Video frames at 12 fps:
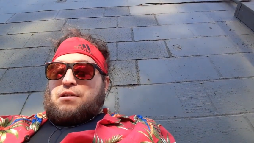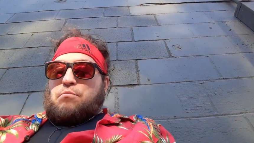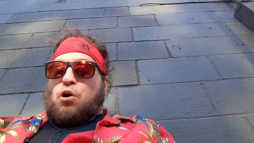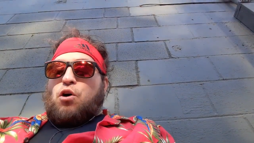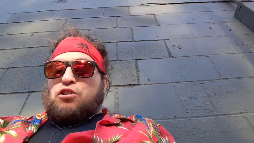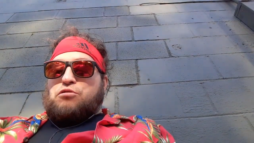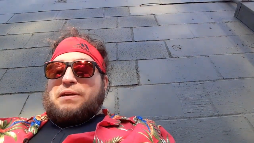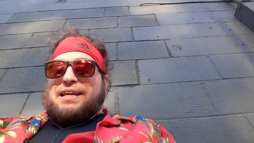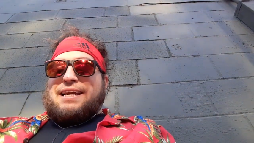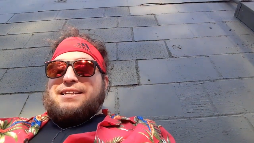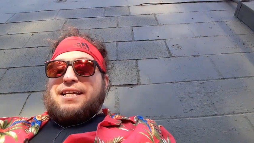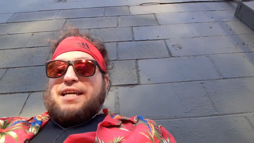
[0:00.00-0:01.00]
Balls
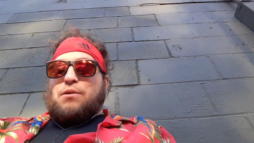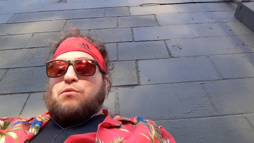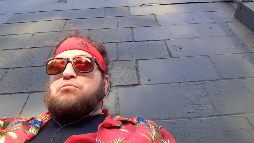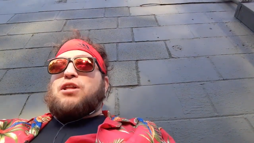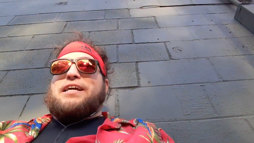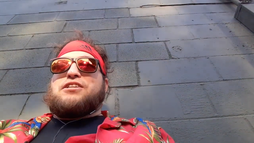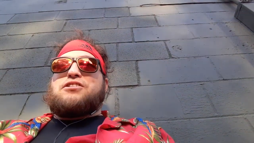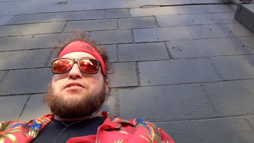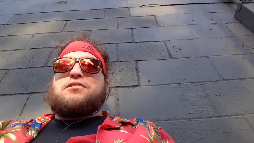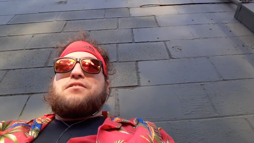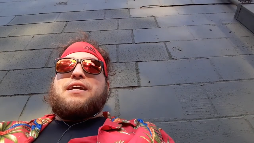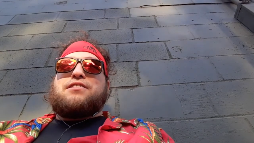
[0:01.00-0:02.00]
began to get
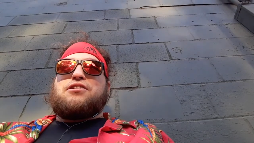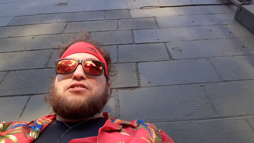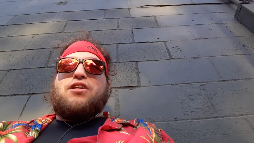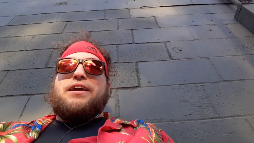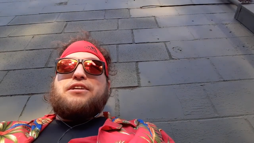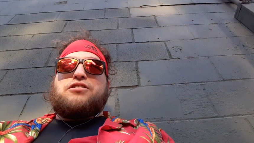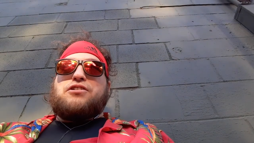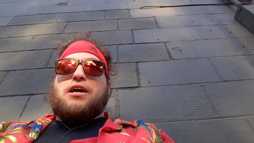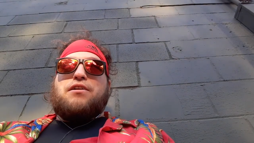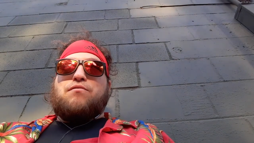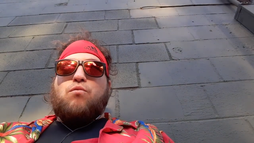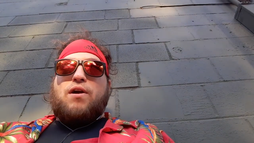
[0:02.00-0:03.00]
replaced at the slightest
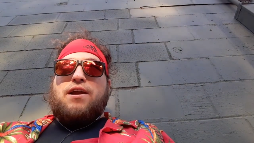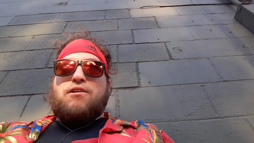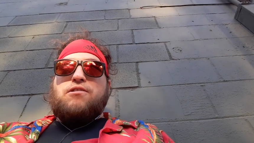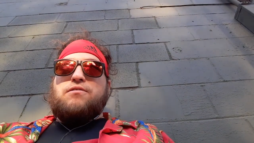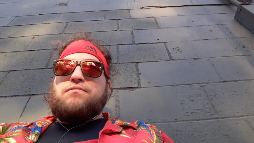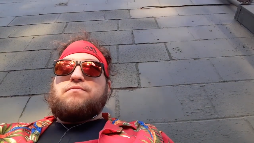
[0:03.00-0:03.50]
sign of wear.